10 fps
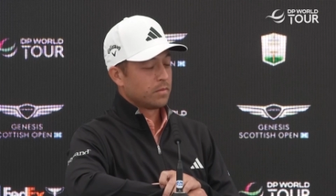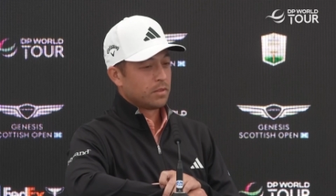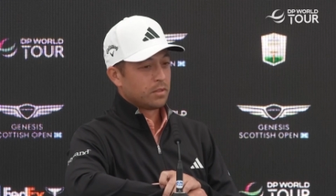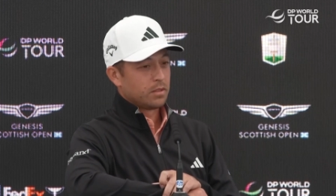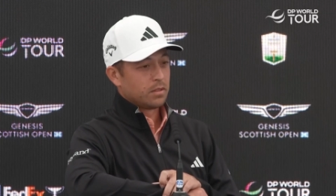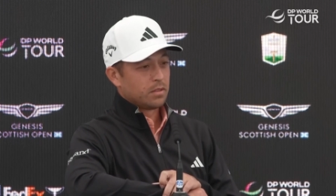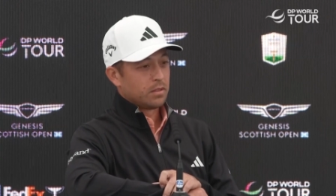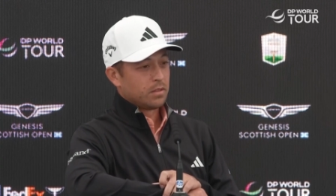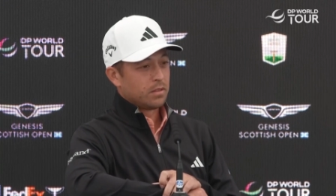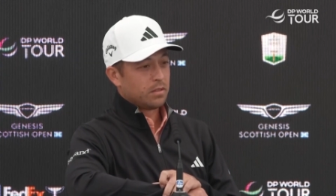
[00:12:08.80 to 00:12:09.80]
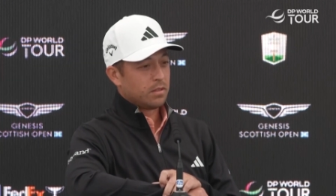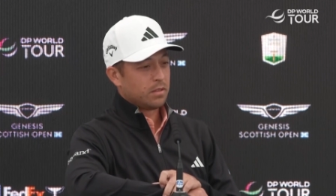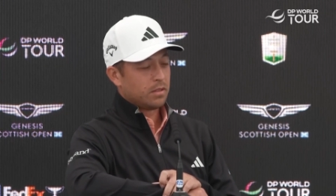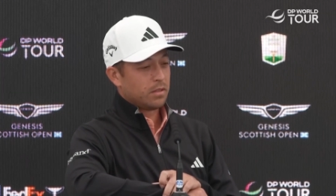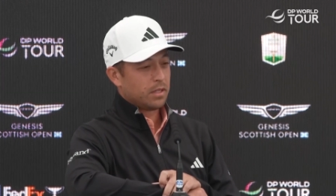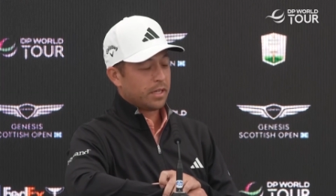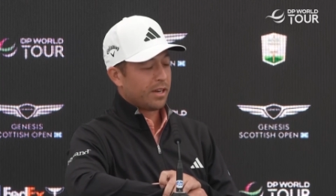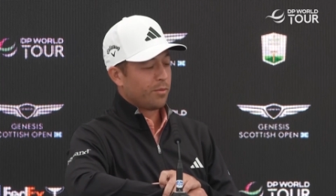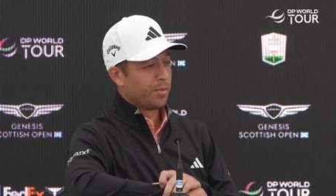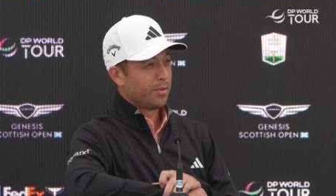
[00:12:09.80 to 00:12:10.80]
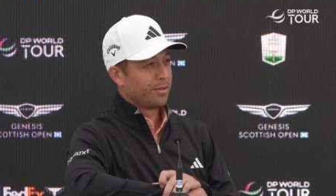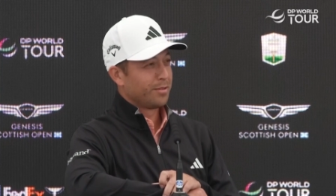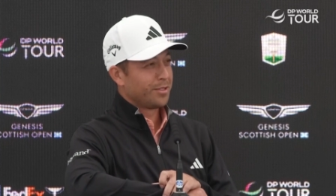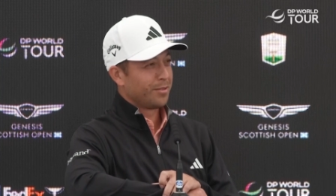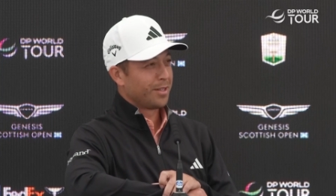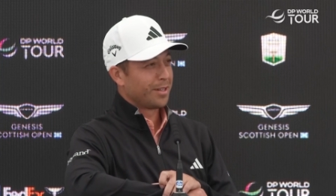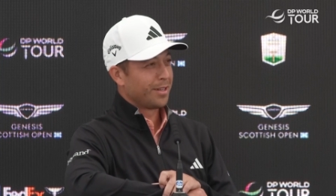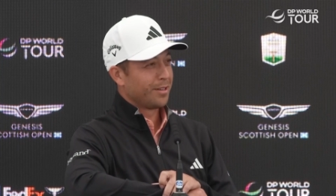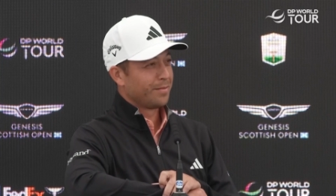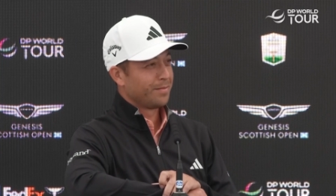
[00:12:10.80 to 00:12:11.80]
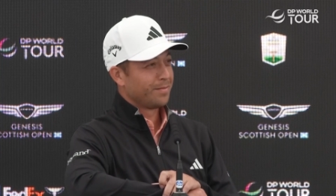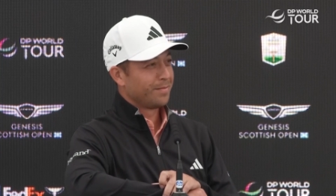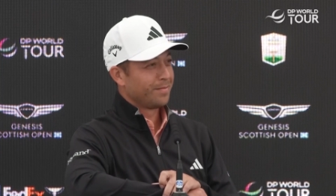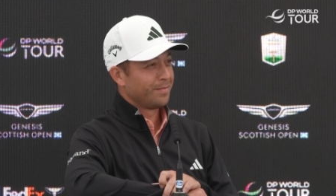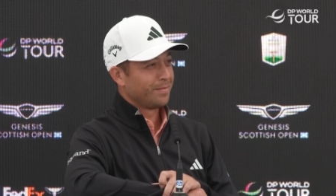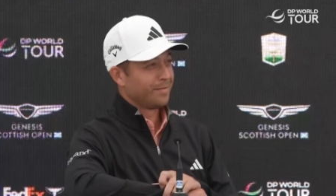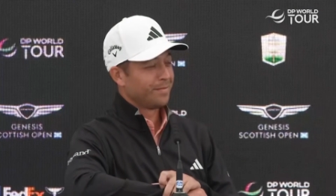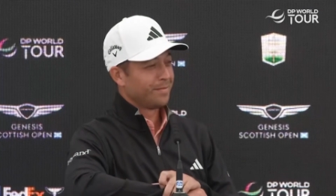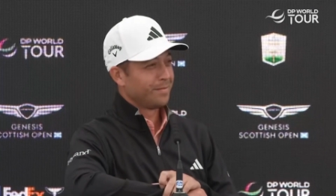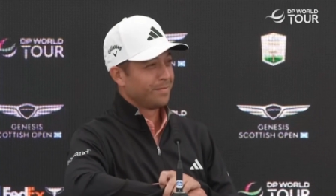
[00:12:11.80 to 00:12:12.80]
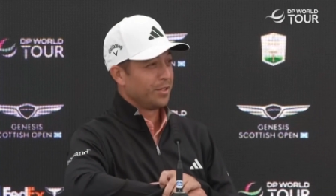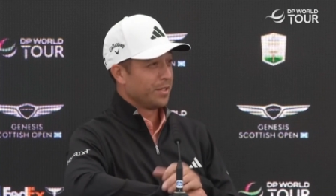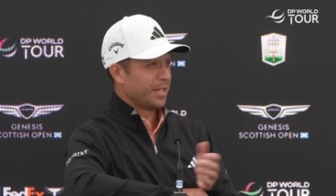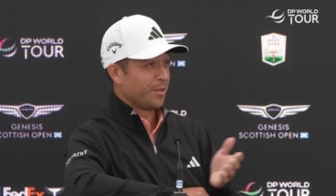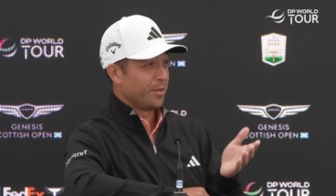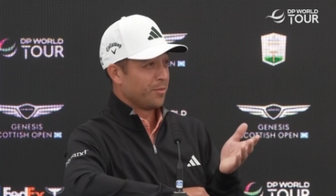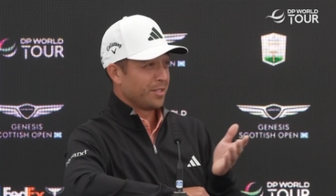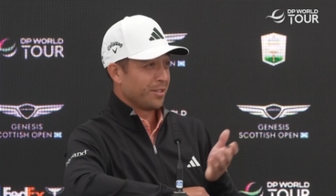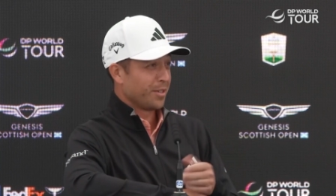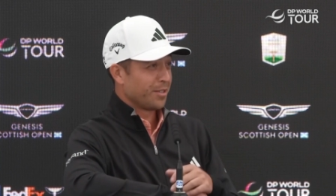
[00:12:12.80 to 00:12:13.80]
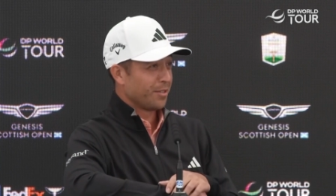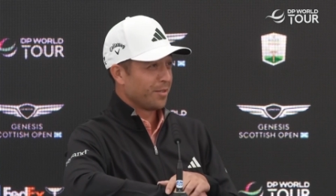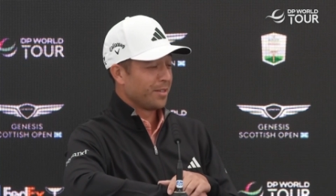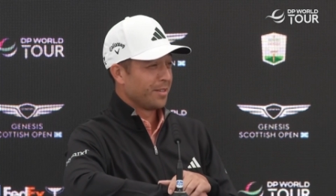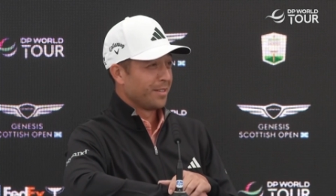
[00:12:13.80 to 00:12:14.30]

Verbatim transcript: I can't remember so long ago. You can tell me. Was it a quick turnaround?